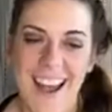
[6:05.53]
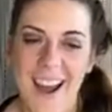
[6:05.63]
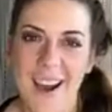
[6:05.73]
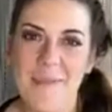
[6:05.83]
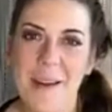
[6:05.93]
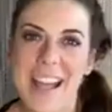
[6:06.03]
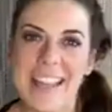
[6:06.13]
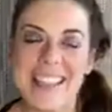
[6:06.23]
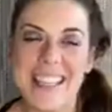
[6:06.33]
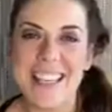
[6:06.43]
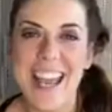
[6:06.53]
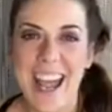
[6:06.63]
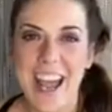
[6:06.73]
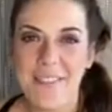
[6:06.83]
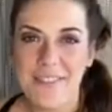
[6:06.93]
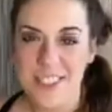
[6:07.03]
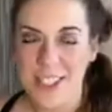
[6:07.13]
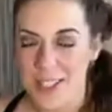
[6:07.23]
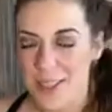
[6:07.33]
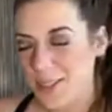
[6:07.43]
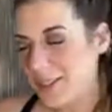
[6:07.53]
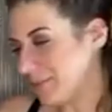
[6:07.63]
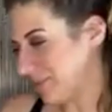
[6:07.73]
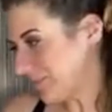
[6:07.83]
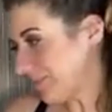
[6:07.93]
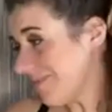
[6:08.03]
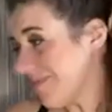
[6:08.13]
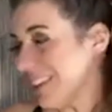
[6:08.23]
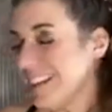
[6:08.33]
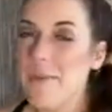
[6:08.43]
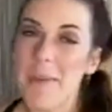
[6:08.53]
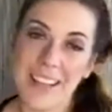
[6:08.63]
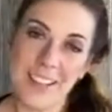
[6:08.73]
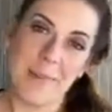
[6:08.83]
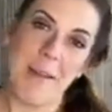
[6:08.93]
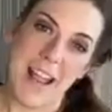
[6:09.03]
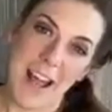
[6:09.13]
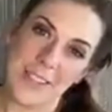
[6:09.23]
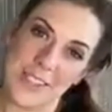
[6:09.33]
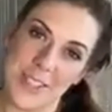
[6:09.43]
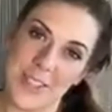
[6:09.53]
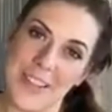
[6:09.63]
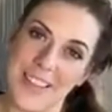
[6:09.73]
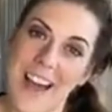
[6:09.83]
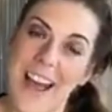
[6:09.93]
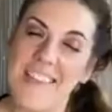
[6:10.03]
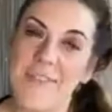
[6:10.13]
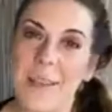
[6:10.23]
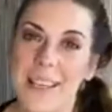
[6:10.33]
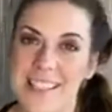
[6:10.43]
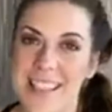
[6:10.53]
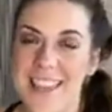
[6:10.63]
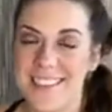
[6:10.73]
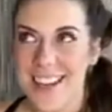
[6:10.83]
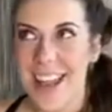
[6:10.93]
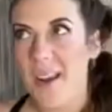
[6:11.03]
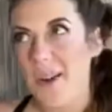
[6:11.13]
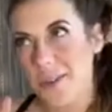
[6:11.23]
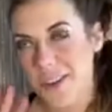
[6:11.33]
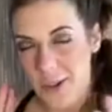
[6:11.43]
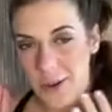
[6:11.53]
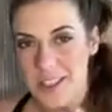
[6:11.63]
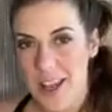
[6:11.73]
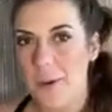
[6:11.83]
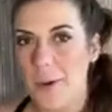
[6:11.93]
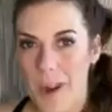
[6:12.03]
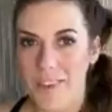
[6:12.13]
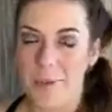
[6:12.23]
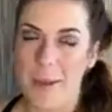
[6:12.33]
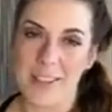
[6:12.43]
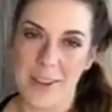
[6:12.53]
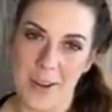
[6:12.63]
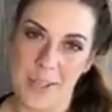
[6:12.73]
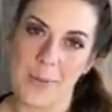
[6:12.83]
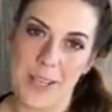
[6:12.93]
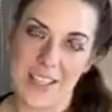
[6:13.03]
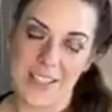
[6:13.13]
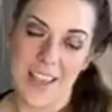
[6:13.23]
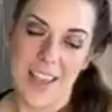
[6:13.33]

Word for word: Um, I did have to come back here to my house to do the live because the internet over at the hotel where we're having Master Artist Week is